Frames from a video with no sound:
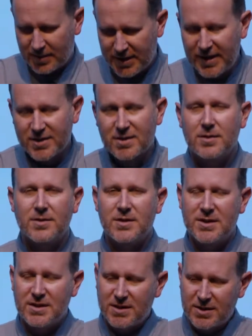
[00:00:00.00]
yes,
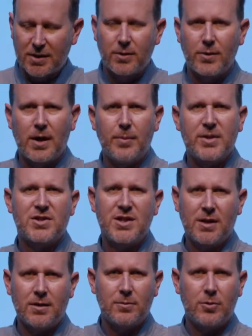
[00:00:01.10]
tell them the limits,
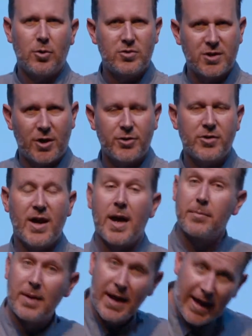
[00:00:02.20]
tell them the rules, don't do that,